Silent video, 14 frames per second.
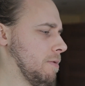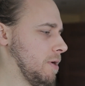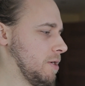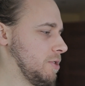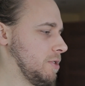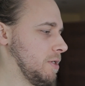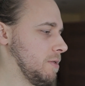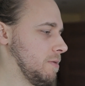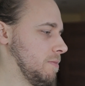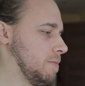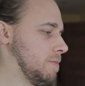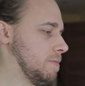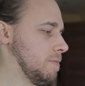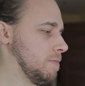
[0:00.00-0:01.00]
Ah, shit.
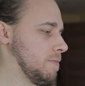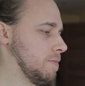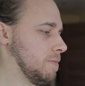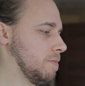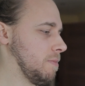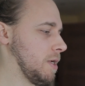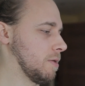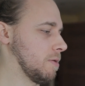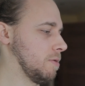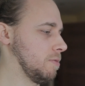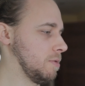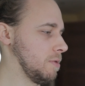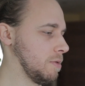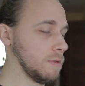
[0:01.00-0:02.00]
Bad
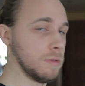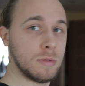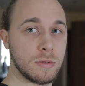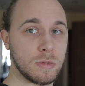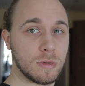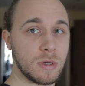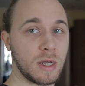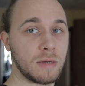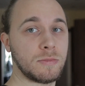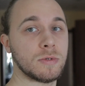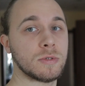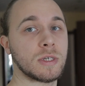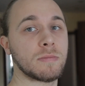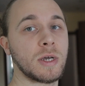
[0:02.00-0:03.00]
code. I'm
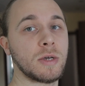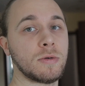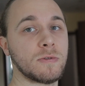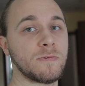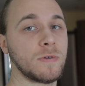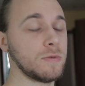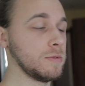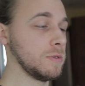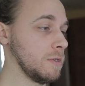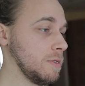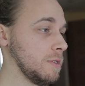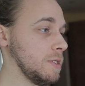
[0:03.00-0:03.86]
using my old phone.